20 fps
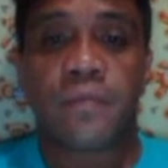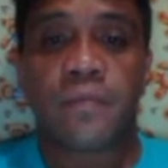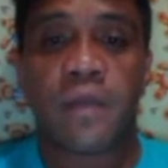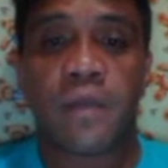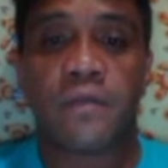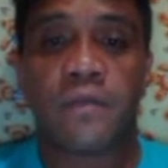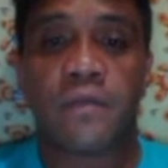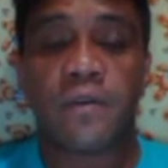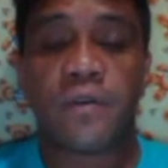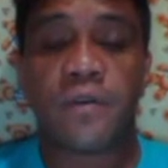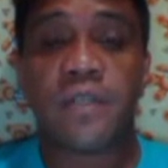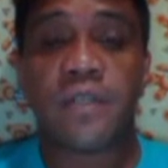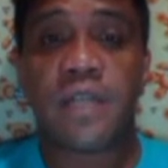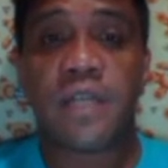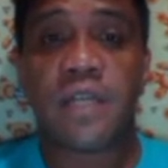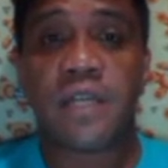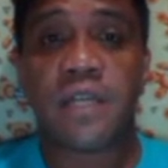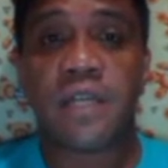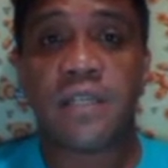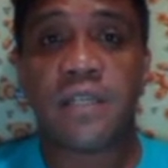
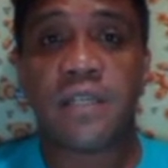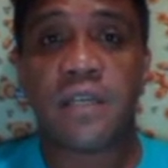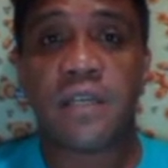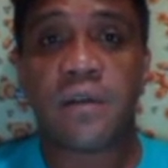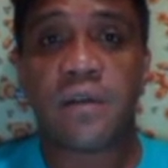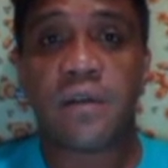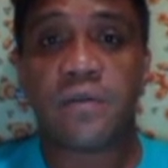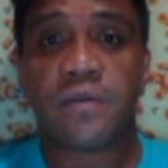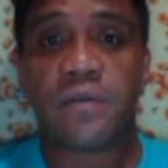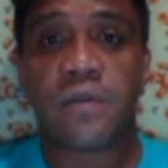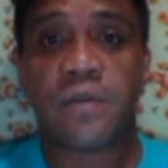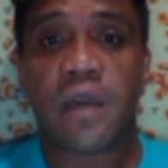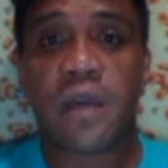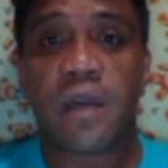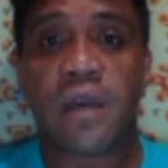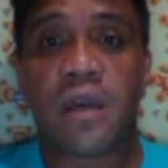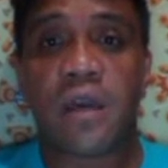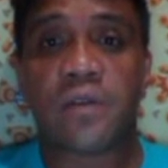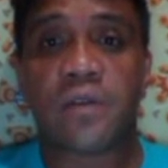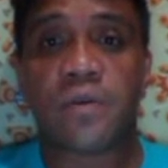49 is equal to
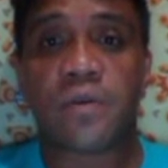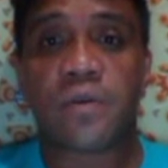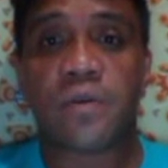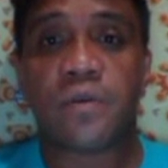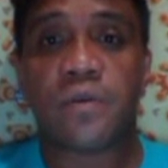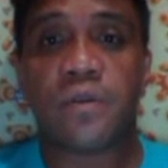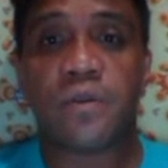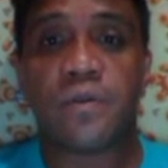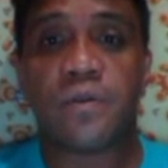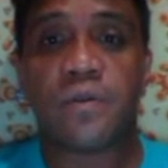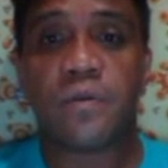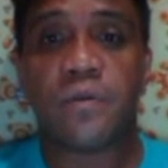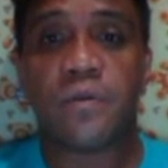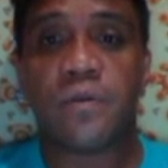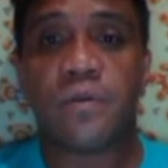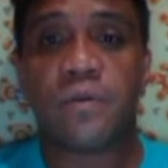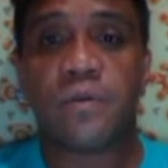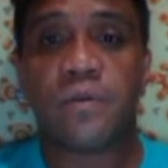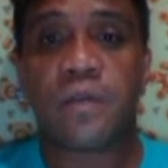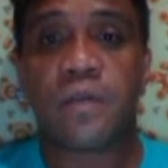kx squared. So
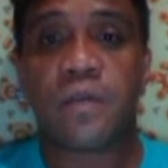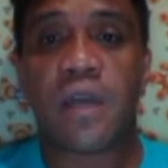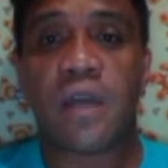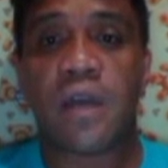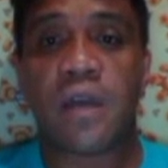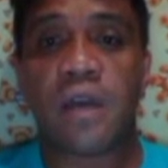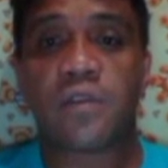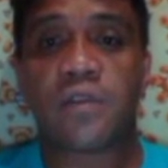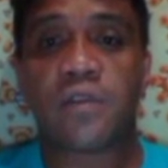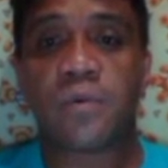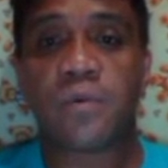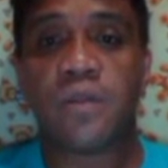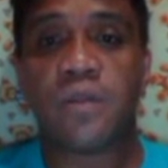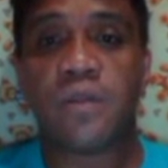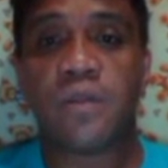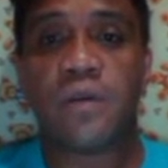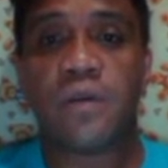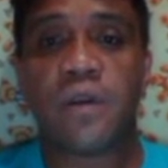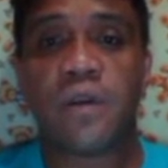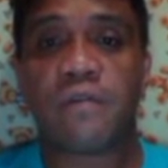the kx squared
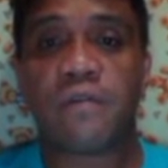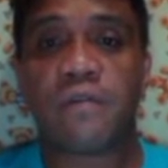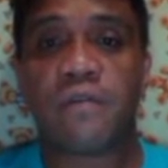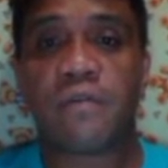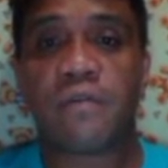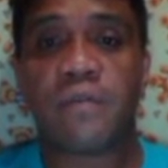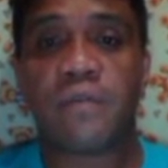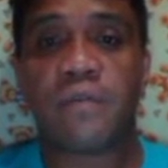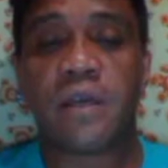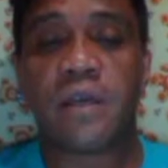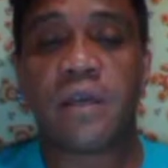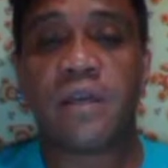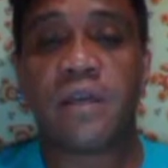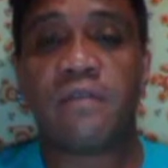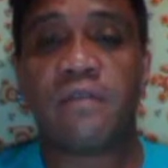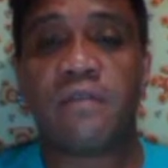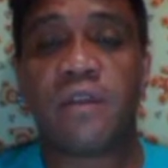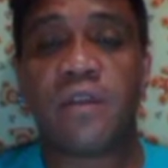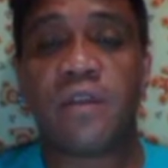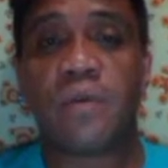now here from the
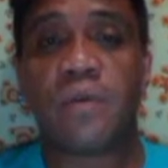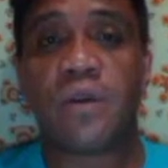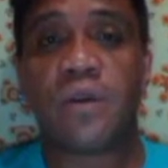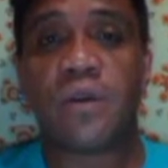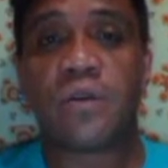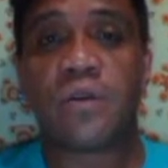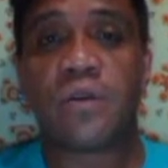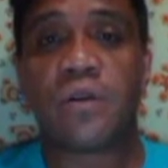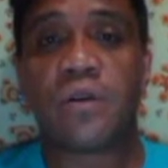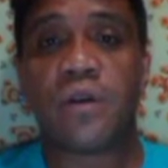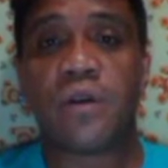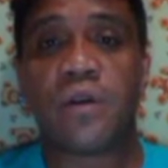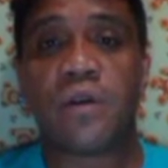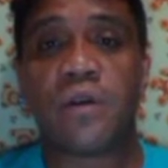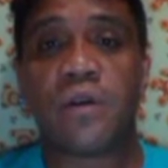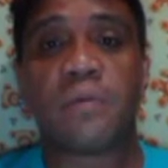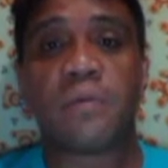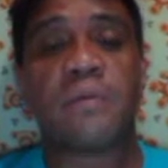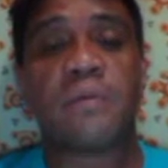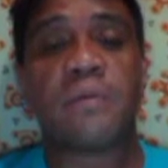given equation,
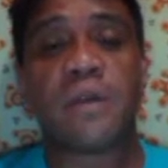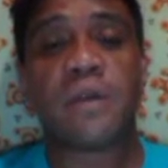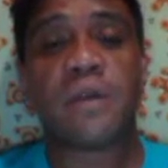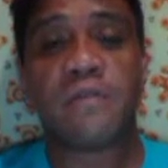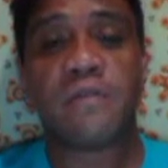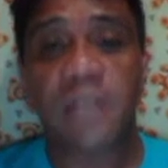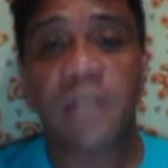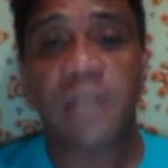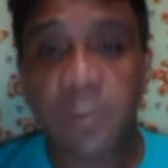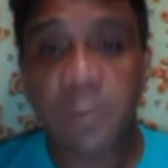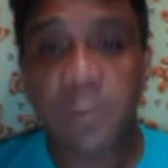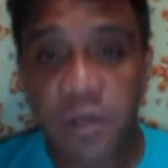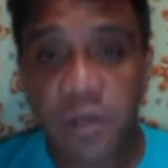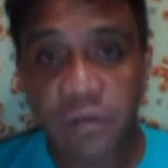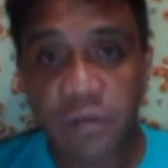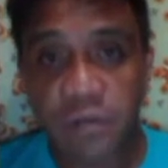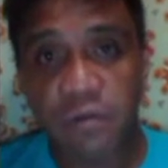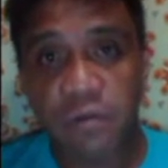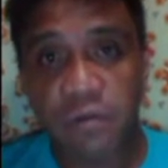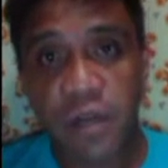from the given
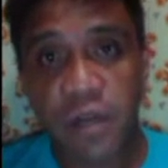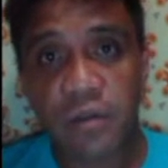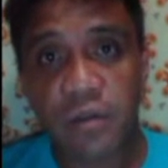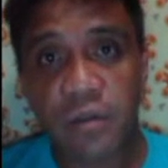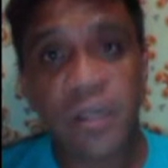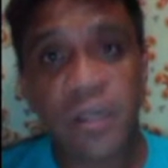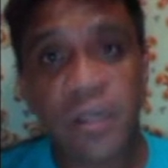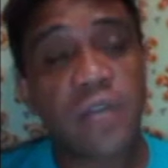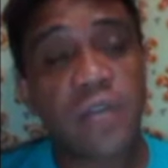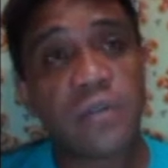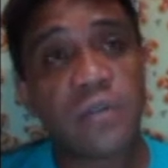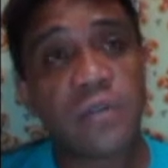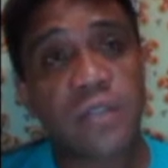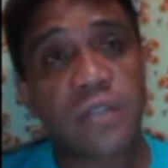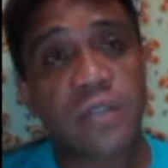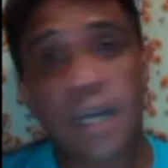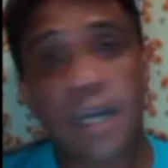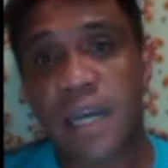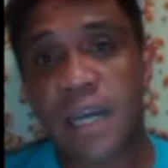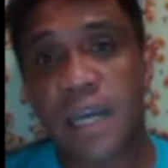expression rather, take note
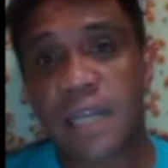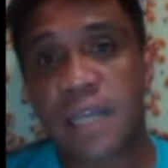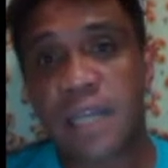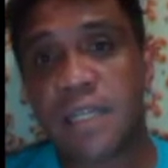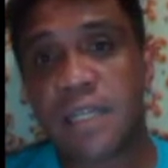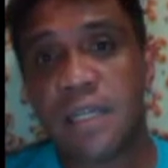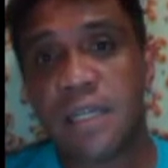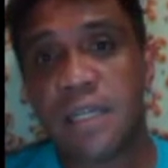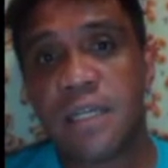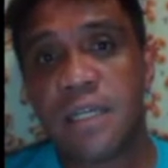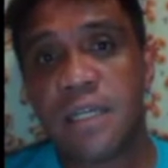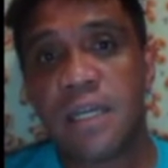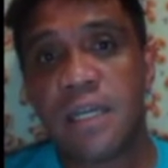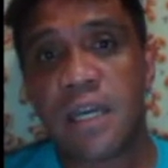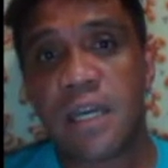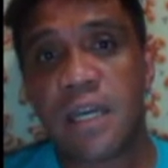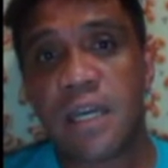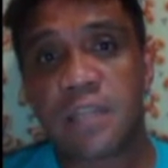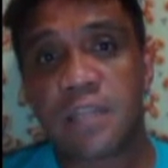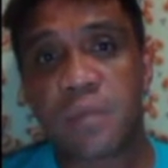again,
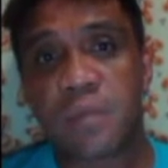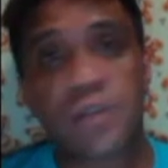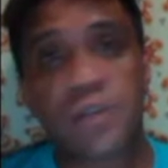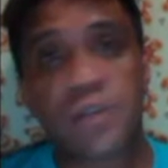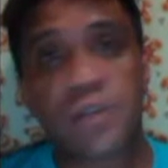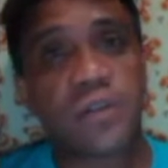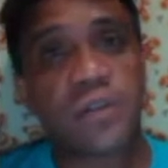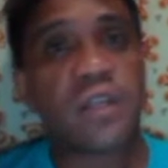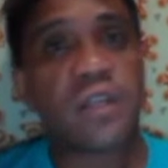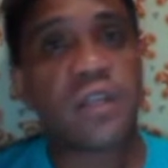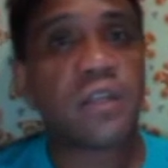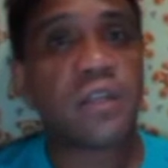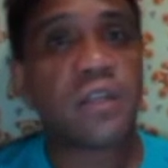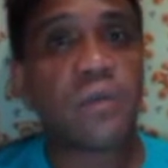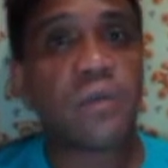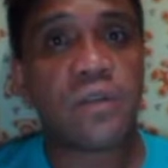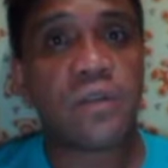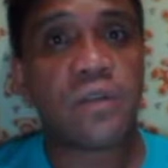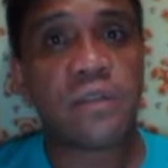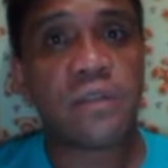expression and
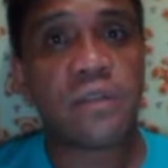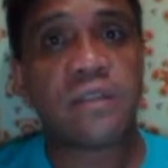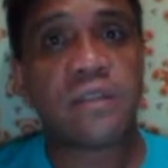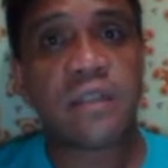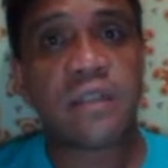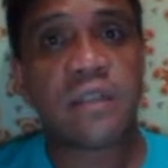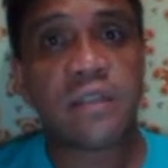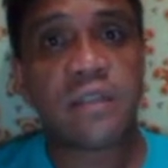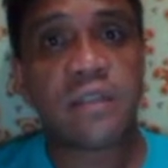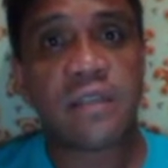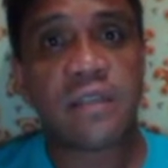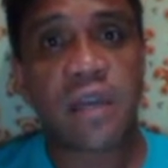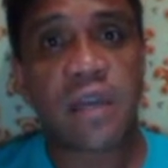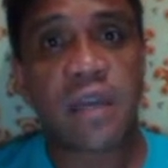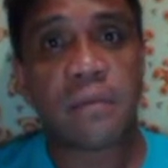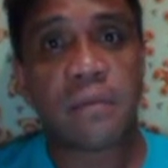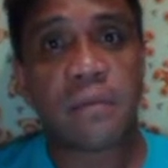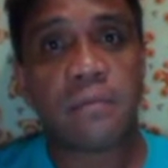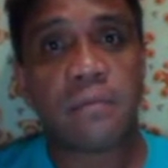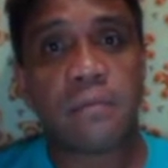equation is not the
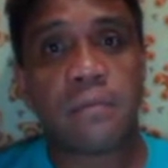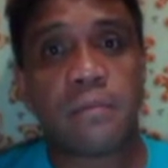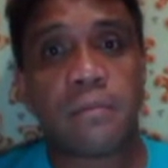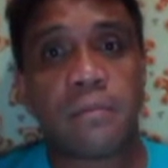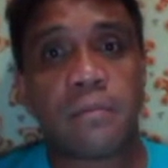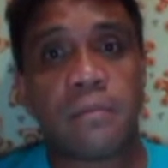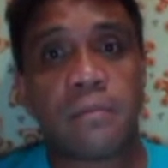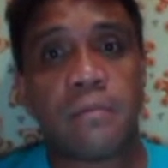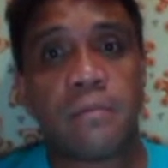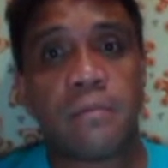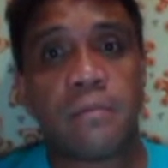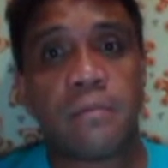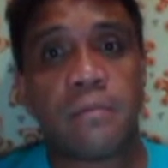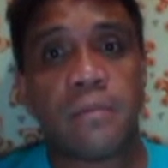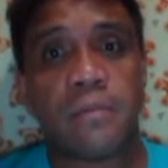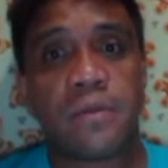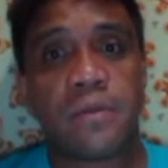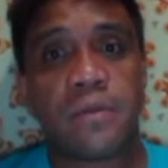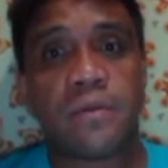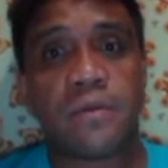same.
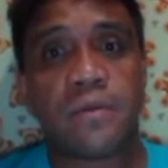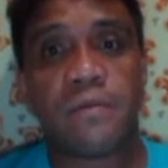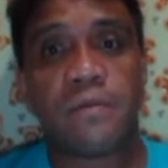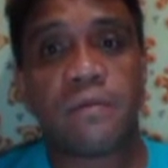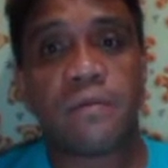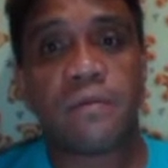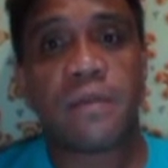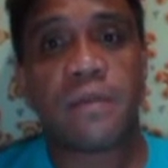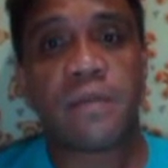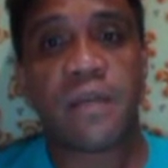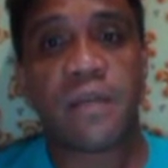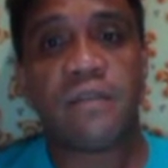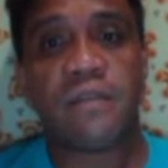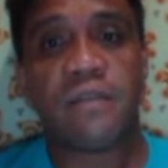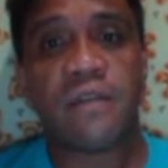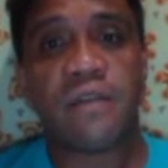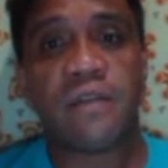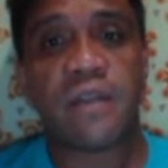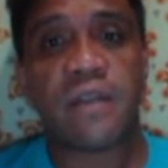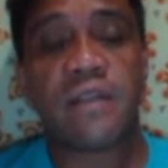So from the
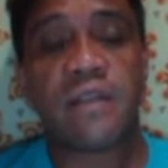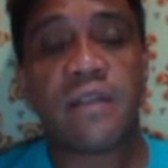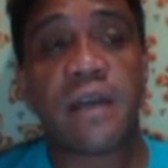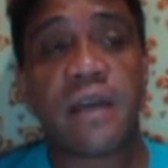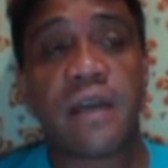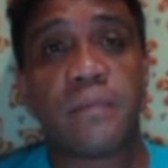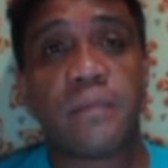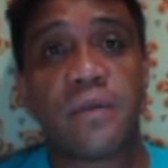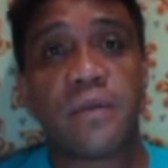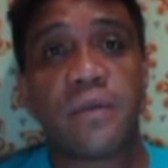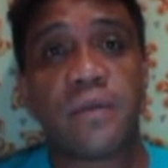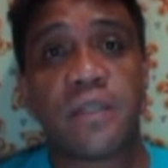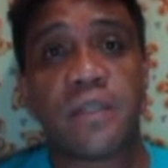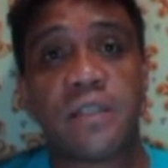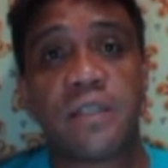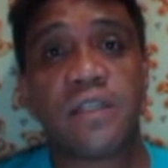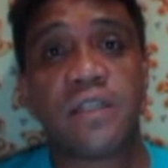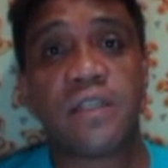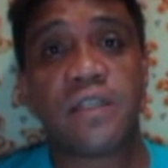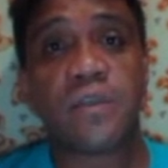given example, this
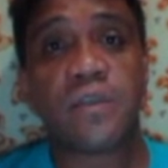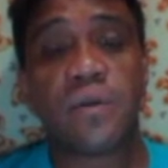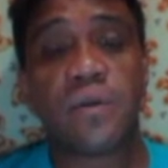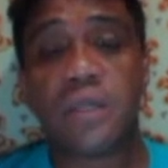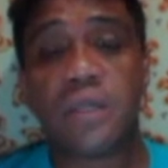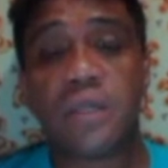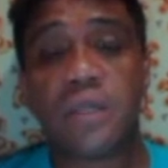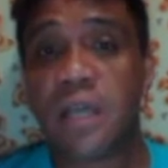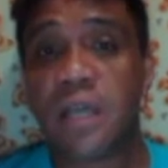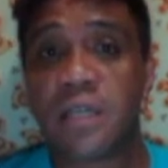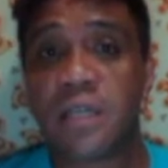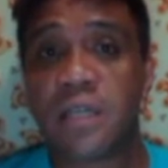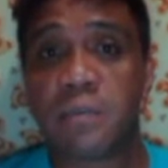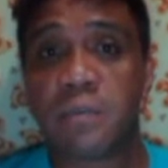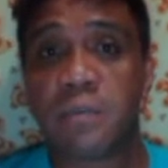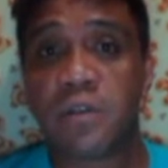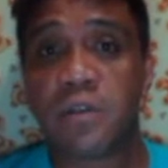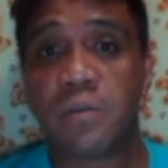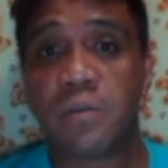is just only the expression